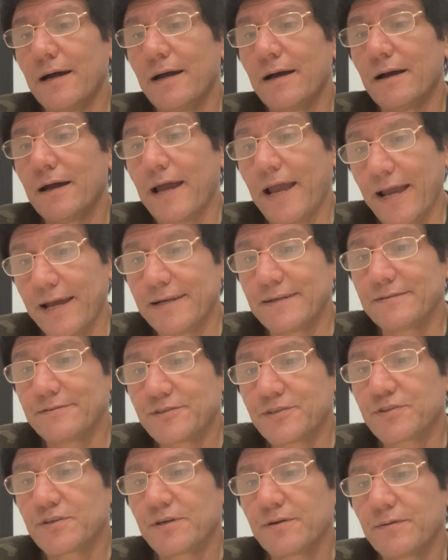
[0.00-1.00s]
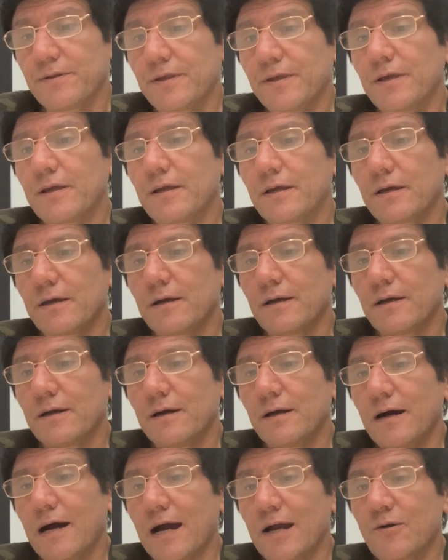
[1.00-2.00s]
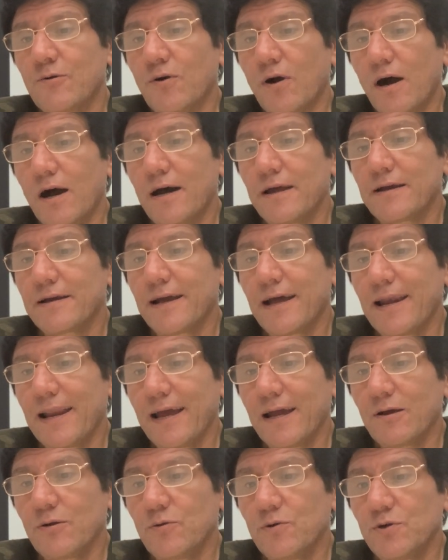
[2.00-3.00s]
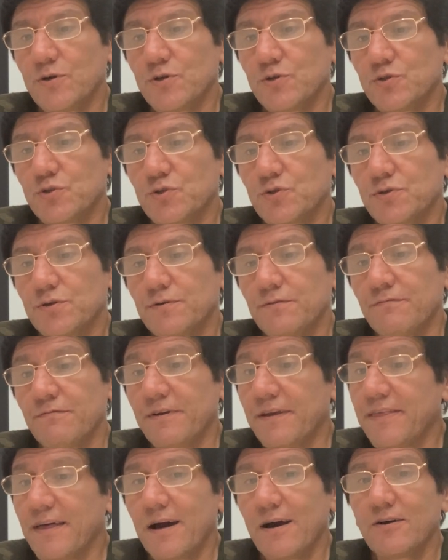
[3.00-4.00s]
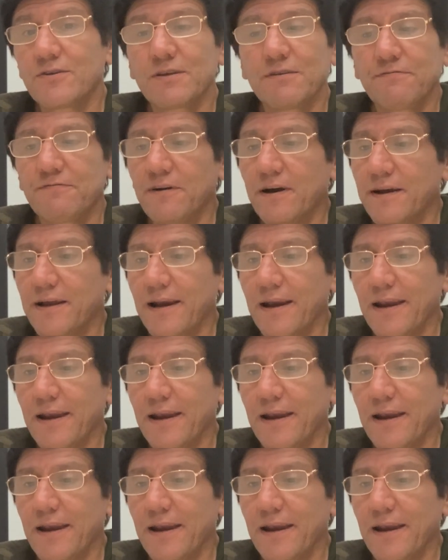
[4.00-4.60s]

hence acquiring a language without a foreign